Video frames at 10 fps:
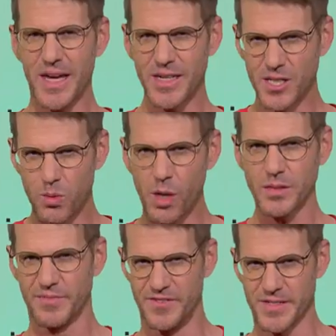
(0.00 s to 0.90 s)
In
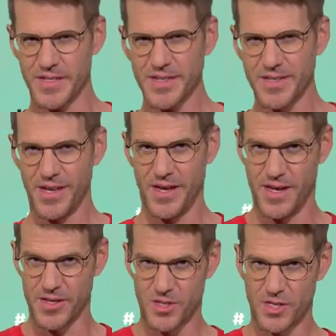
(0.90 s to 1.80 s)
quantum physics,
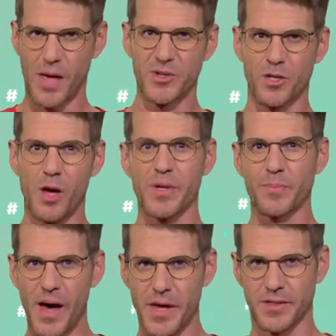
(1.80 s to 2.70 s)
a
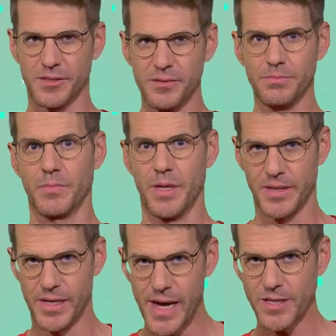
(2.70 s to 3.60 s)
subatomic particle,
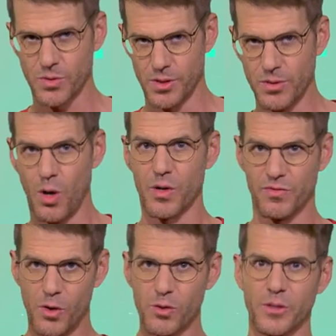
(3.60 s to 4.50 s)
an electron or a
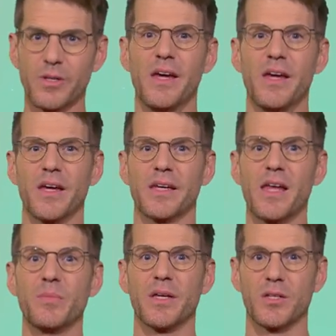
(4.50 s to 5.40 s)
photon,
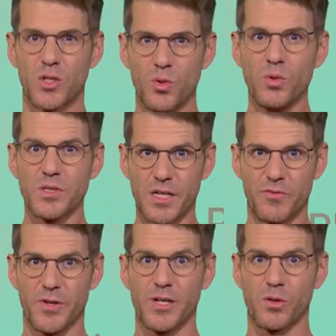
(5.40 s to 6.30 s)
can be in two
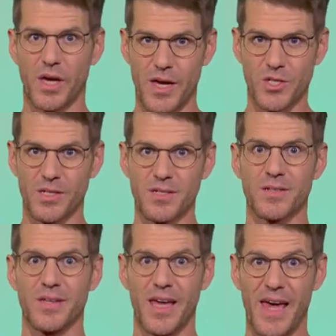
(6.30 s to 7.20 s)
different
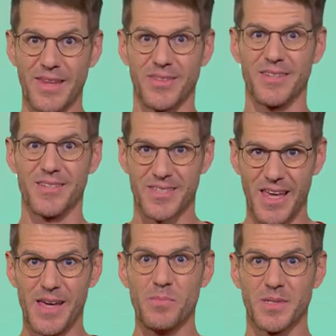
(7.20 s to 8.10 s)
locations at the
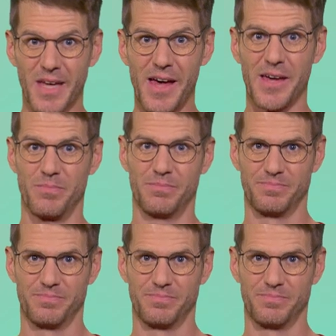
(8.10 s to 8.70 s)
same time.